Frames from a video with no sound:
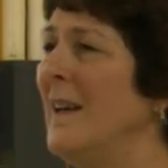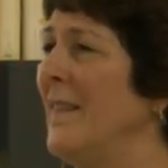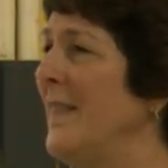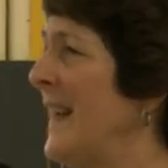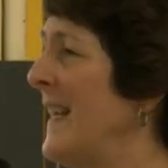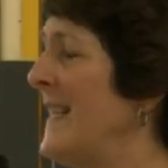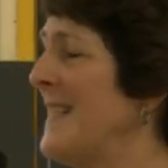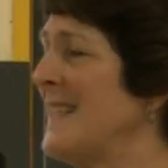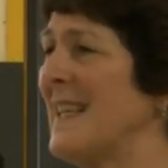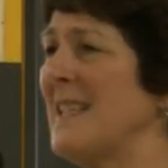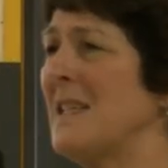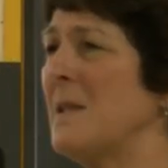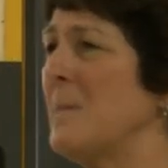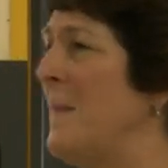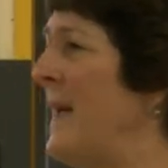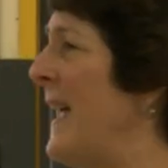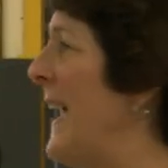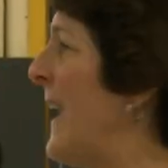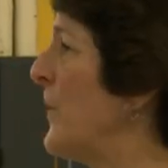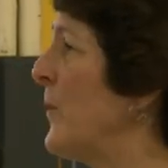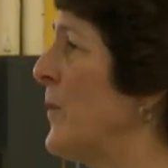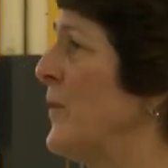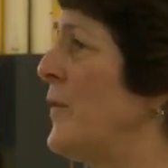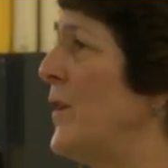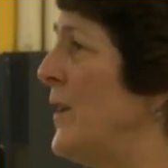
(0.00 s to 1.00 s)
that it doesn't
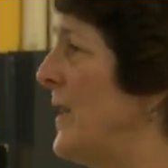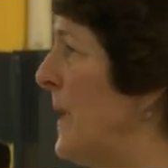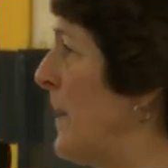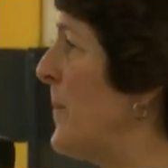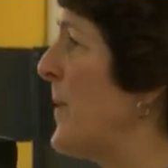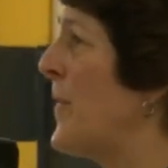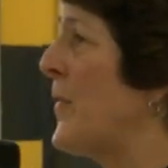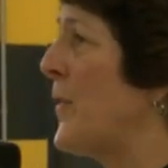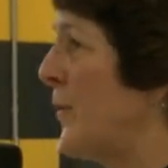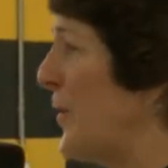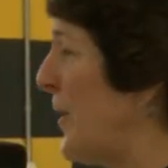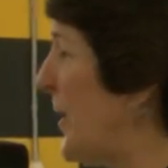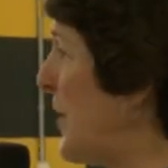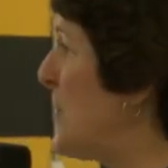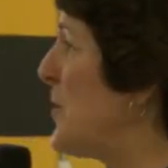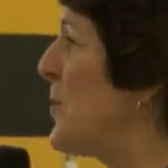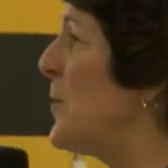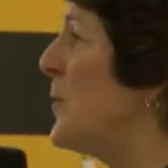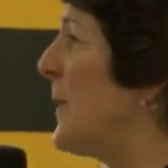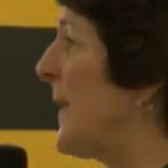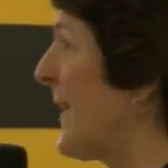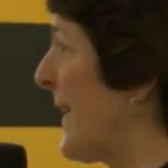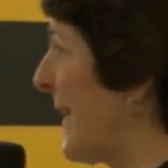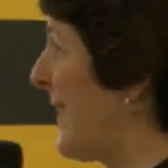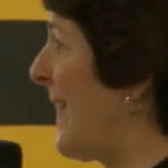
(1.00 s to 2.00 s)
matter if you're number
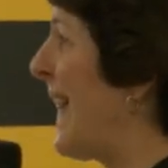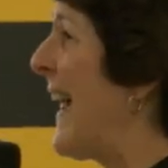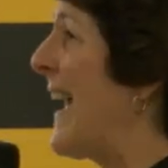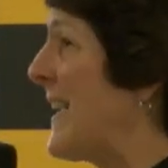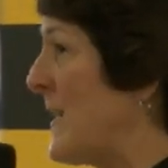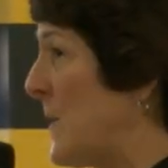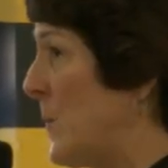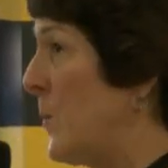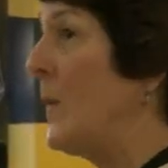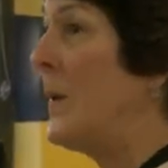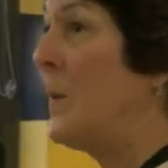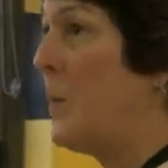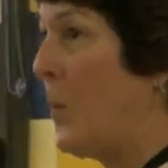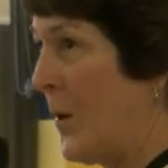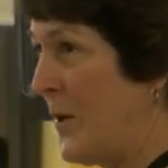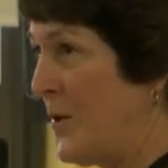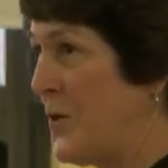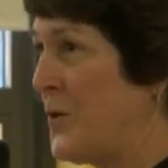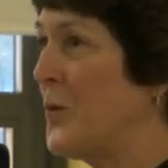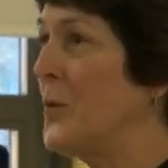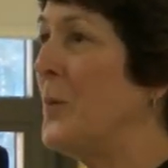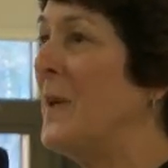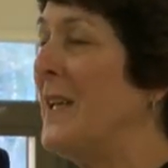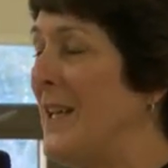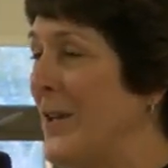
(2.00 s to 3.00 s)
32 in the class, we
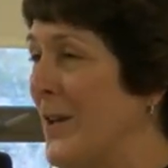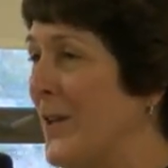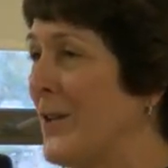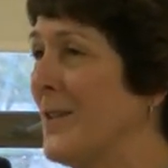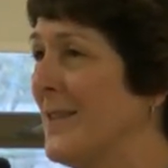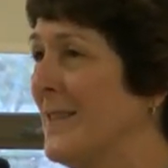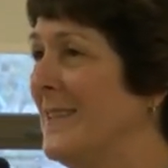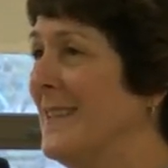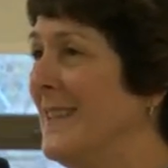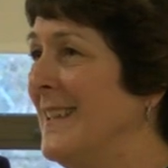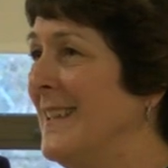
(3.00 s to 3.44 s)
want you here.